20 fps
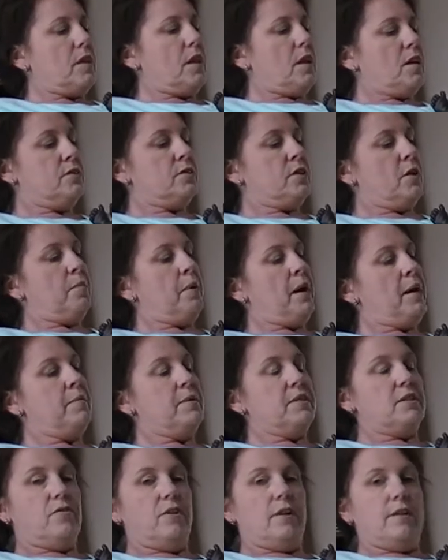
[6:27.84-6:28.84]
so
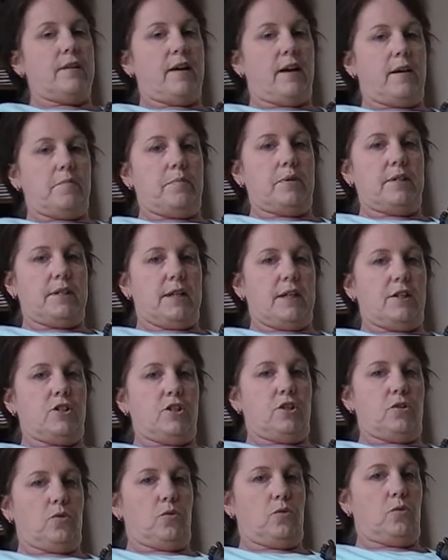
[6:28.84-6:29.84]
babies are in that
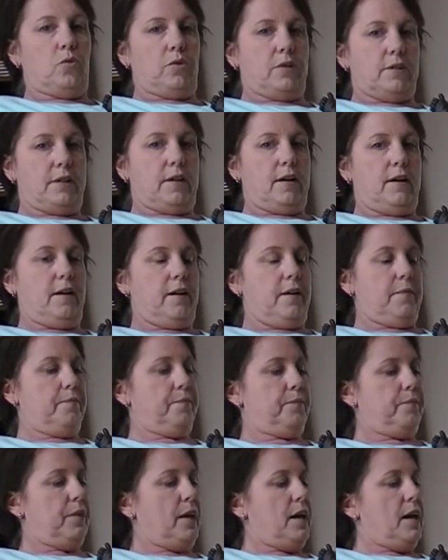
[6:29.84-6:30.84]
position all the time.
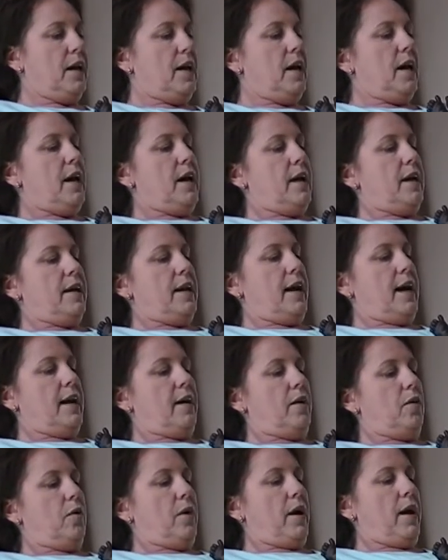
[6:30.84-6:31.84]

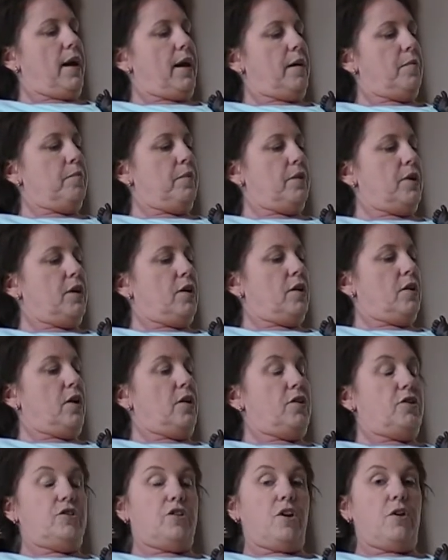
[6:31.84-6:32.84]
Now
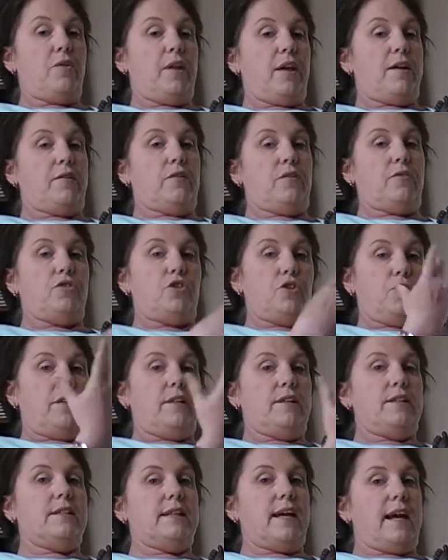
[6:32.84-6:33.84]
and so then during the
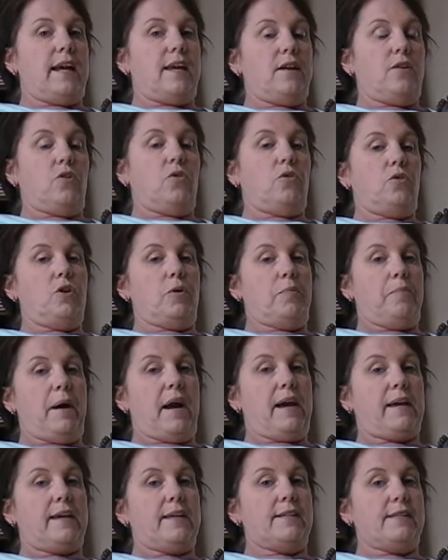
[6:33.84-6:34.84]
day your
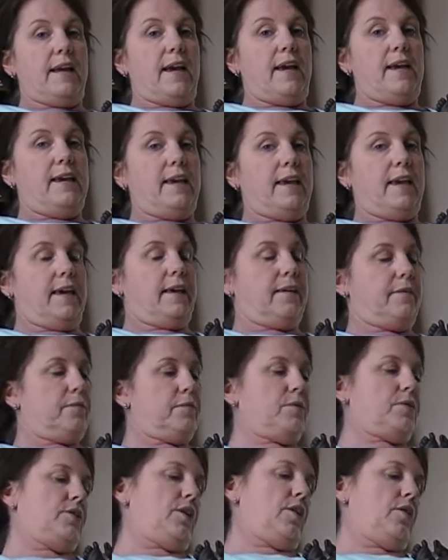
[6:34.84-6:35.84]
back is aching,
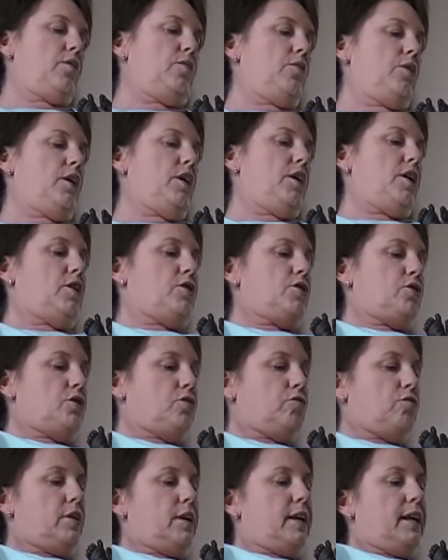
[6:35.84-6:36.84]
so to
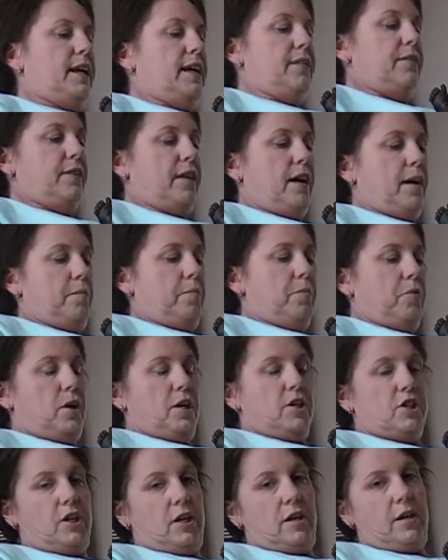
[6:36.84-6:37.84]
relieve that
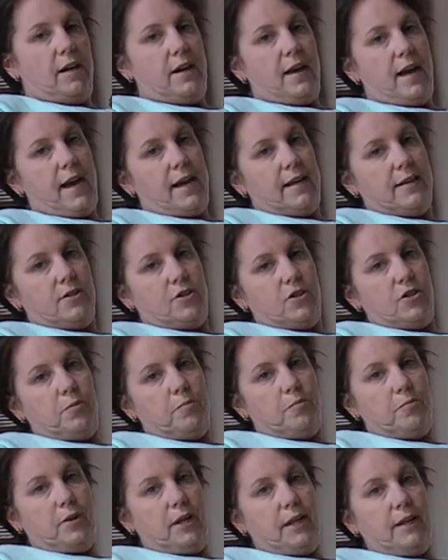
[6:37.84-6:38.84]
pressure and to
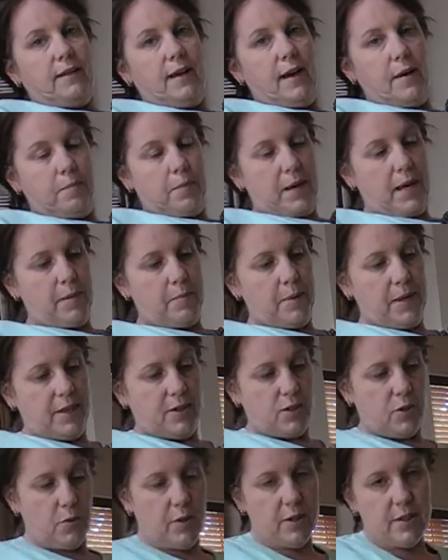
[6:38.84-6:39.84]
bring that baby
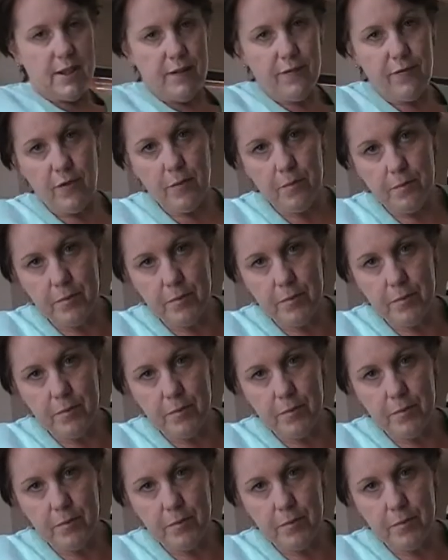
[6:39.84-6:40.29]
into a different